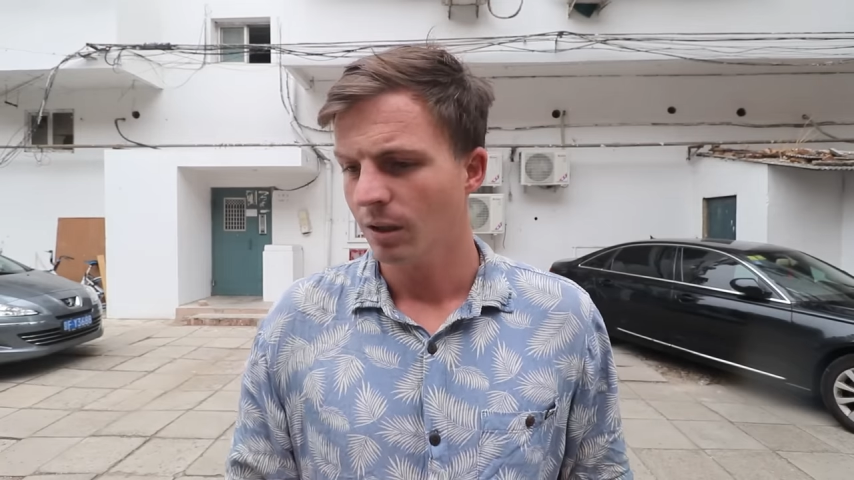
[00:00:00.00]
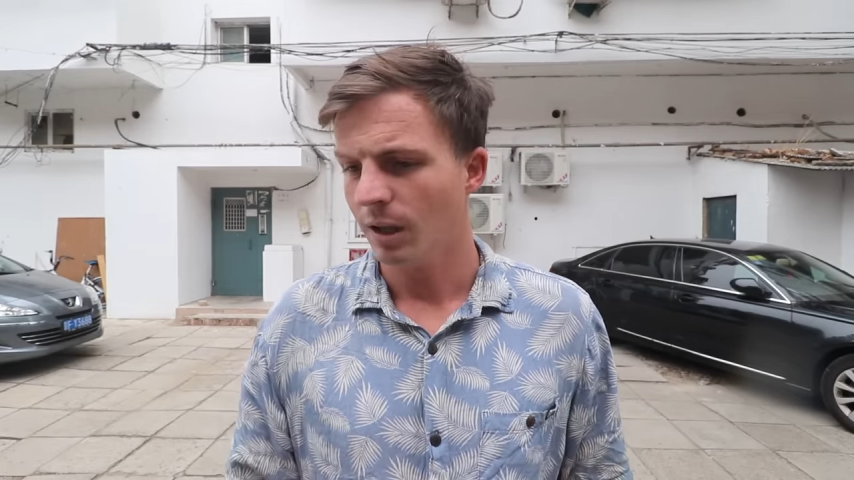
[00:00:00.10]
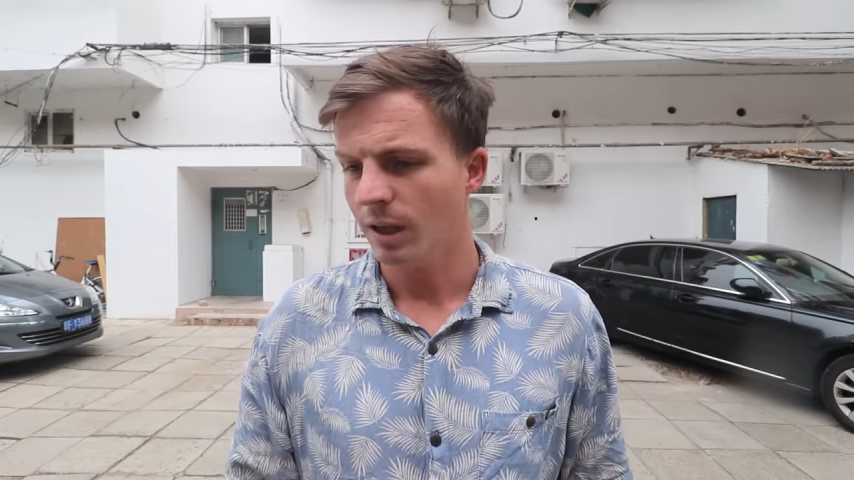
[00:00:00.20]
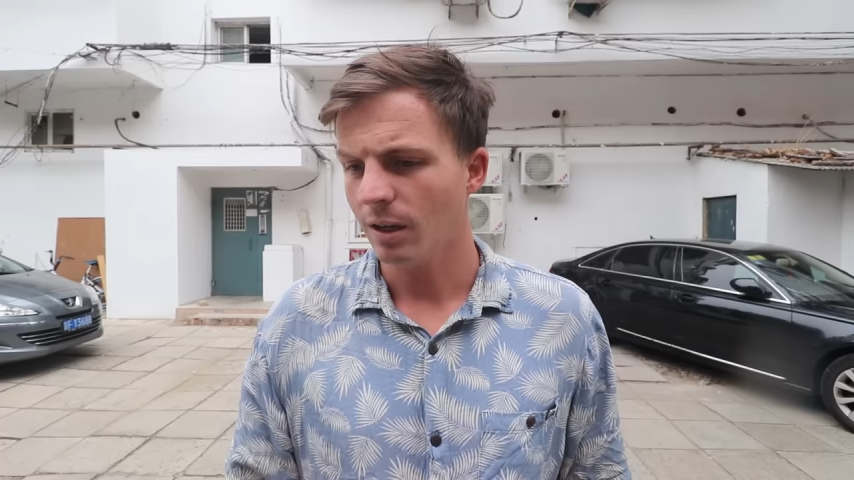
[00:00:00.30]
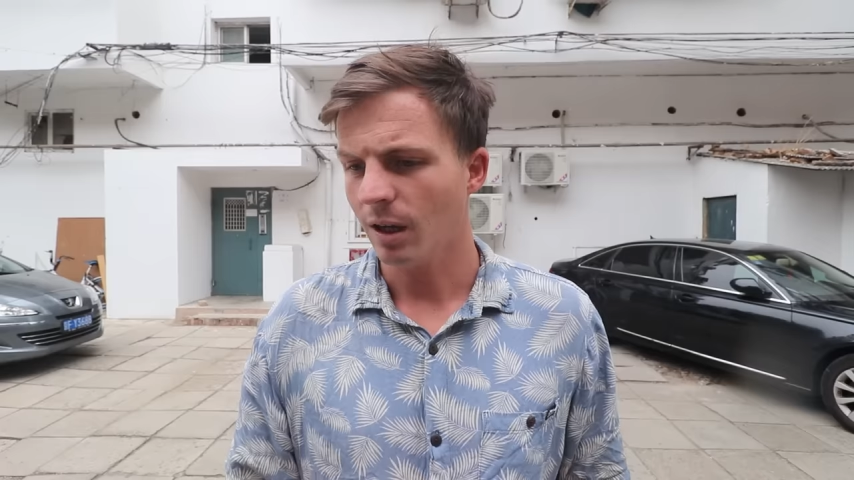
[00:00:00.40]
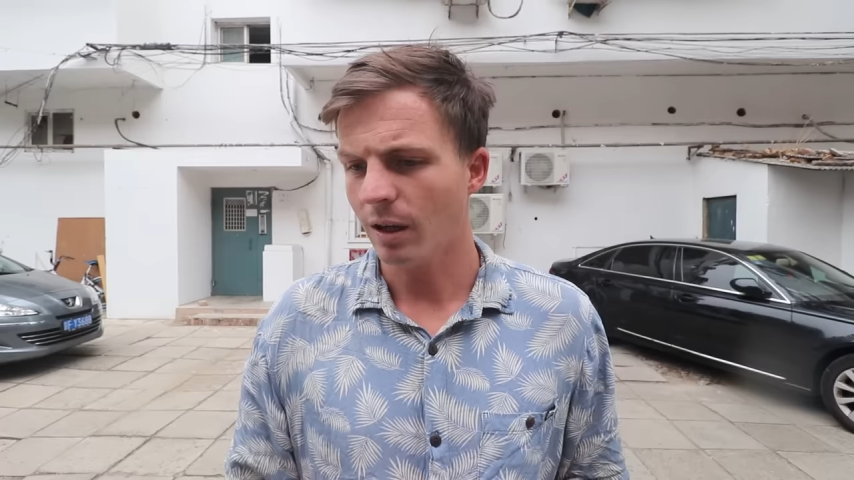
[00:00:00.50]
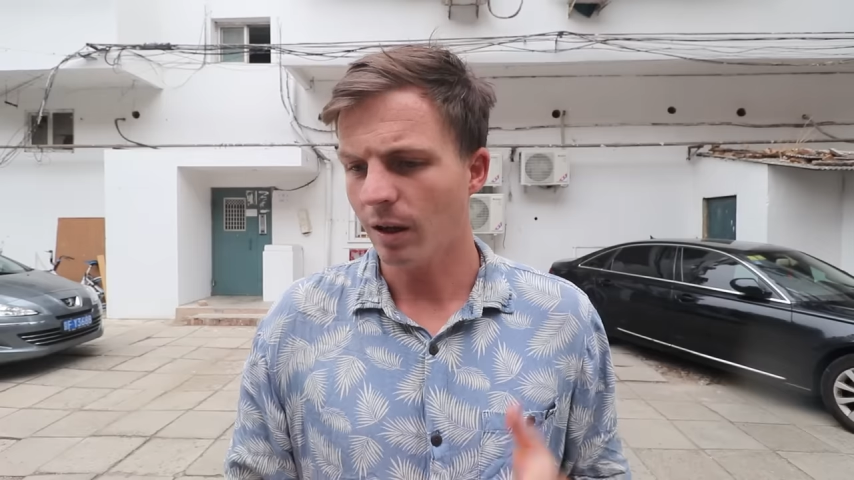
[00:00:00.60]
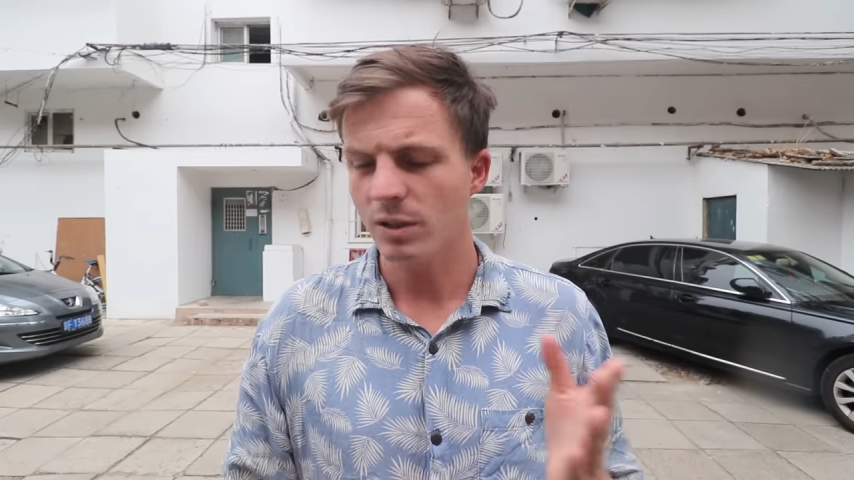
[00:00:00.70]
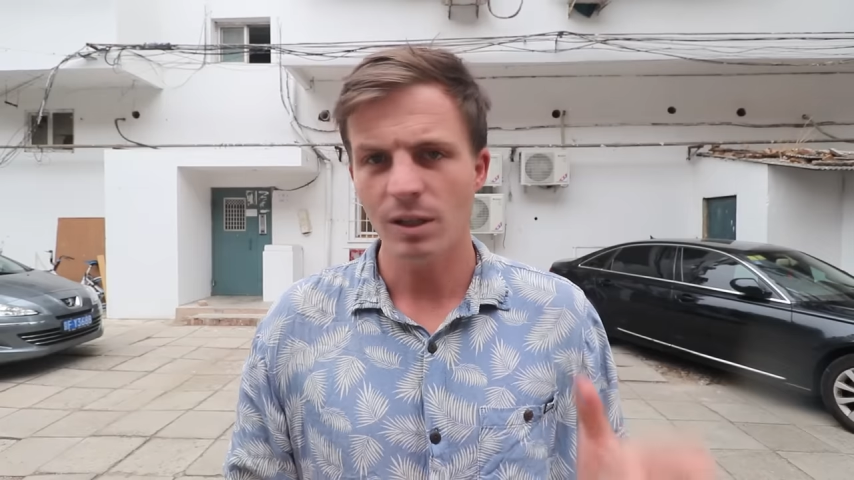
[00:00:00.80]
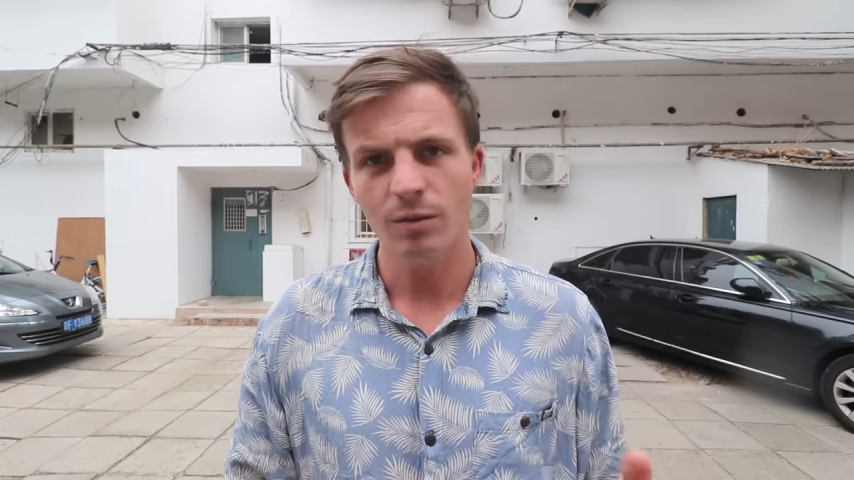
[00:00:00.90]
like,
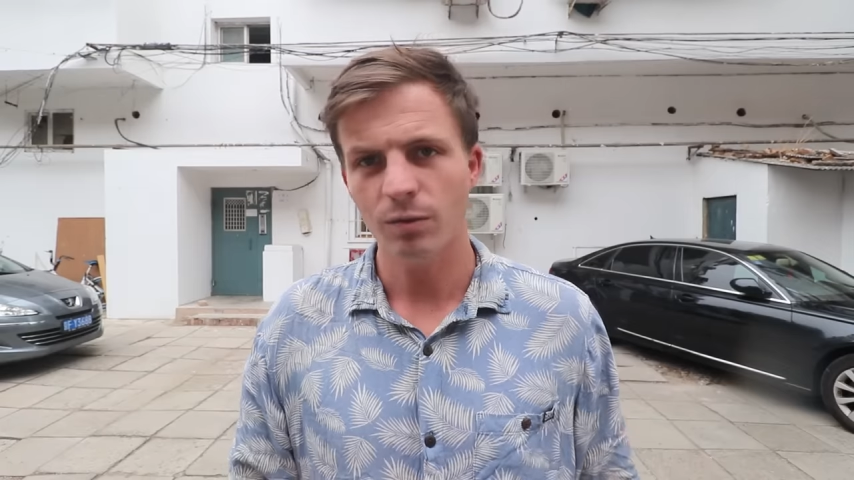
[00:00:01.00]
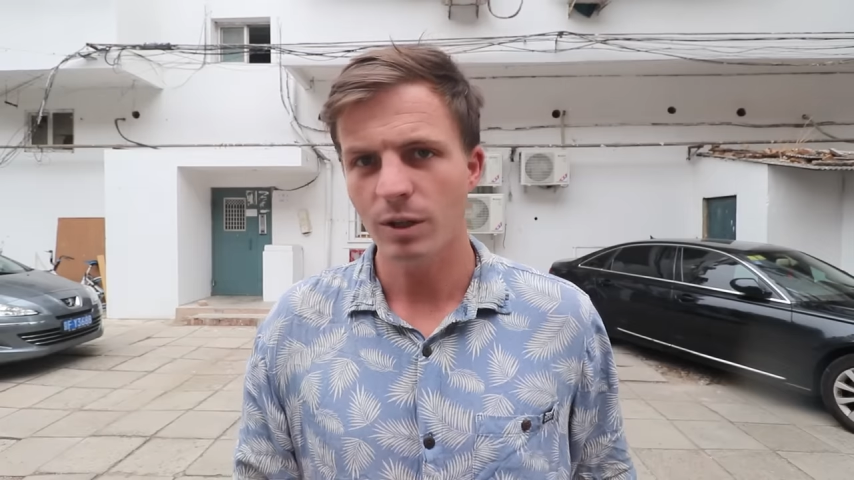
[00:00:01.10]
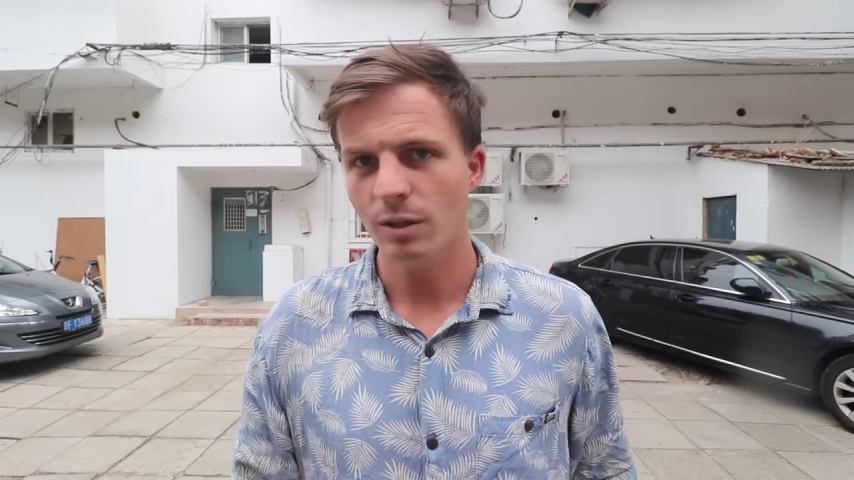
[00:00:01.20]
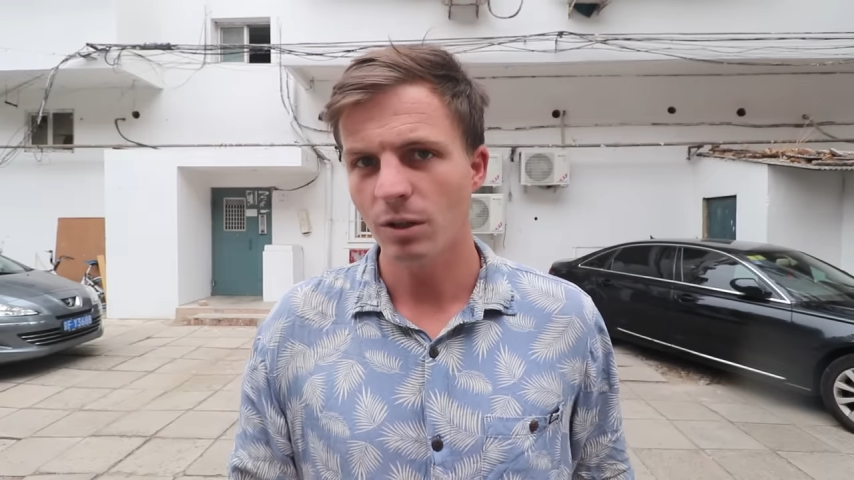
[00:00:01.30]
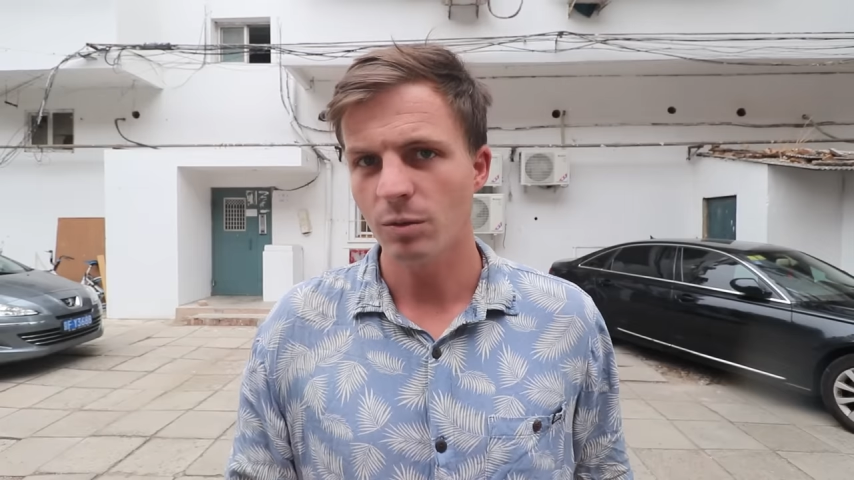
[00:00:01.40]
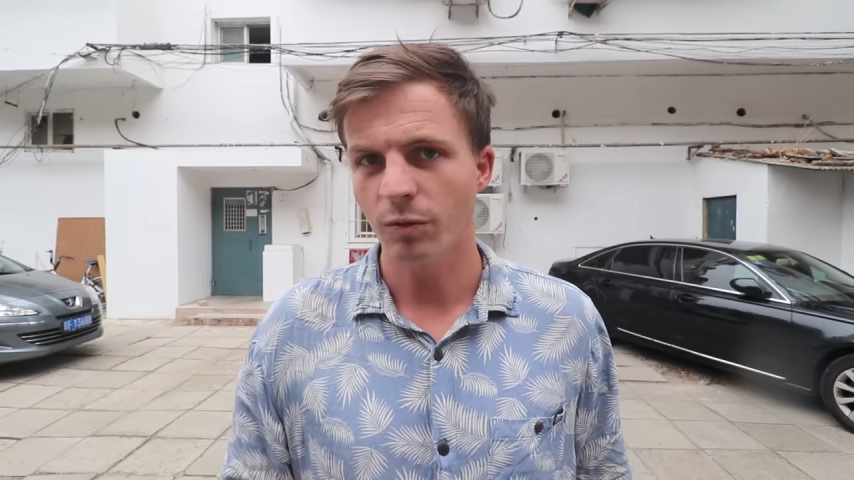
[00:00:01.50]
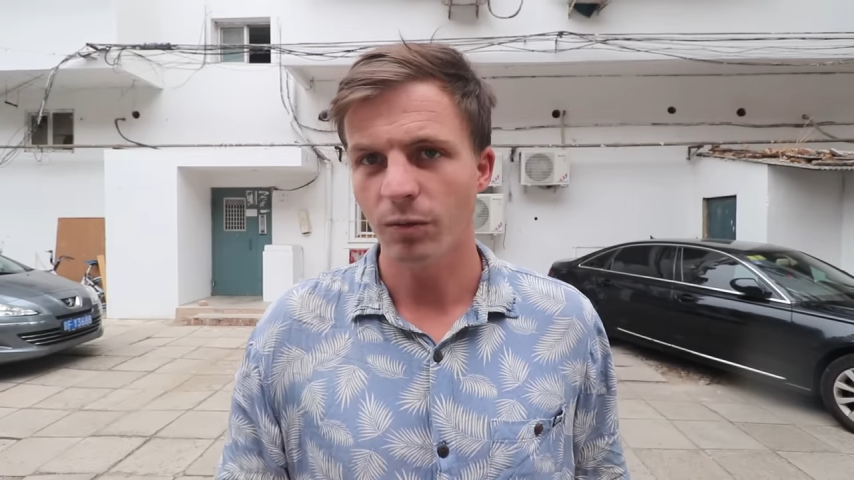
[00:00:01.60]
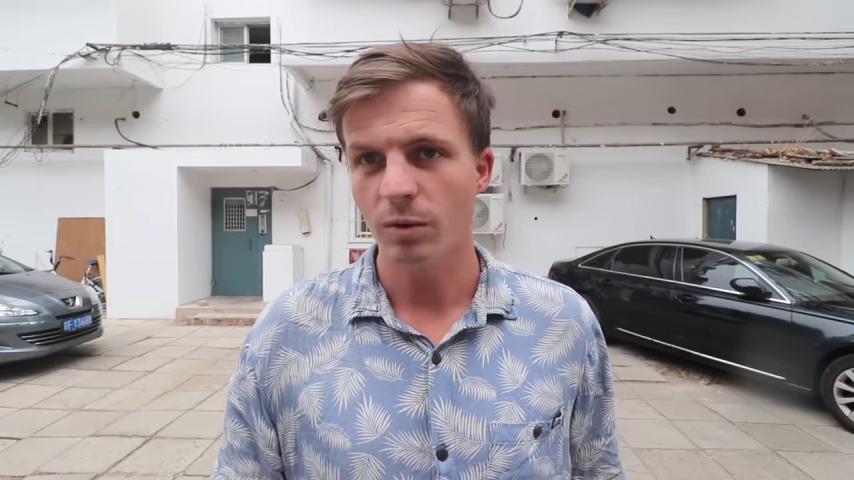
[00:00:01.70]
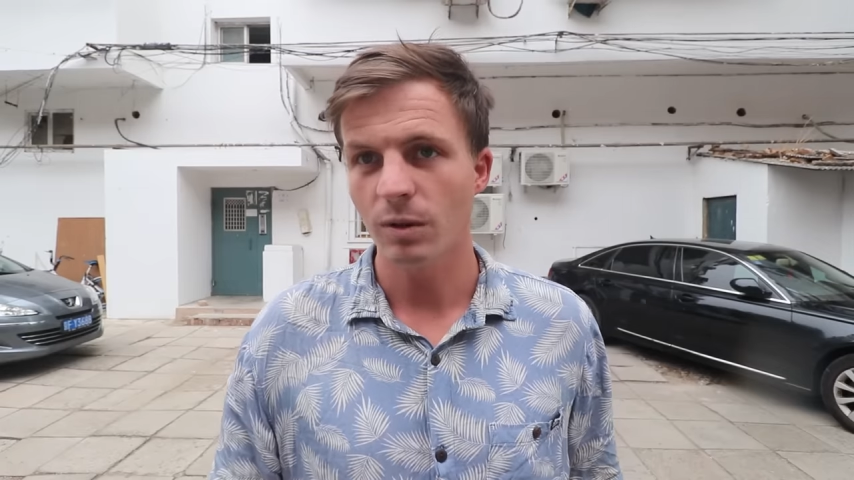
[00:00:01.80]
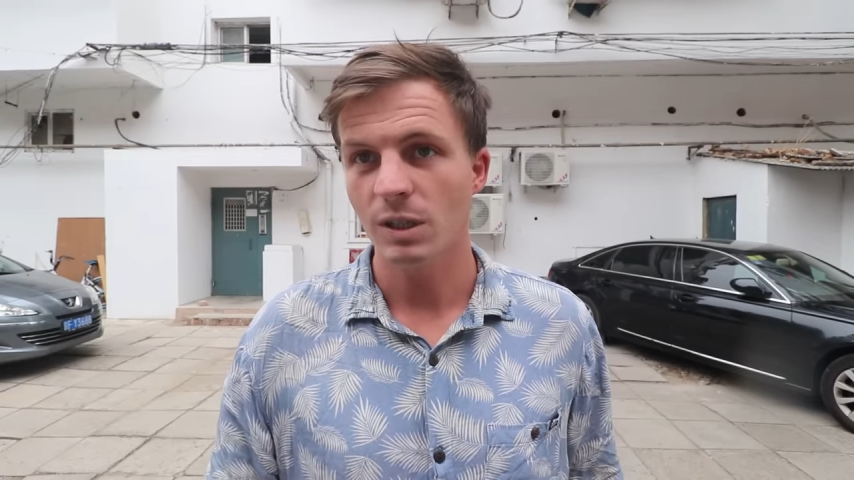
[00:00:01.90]
I've seen videos before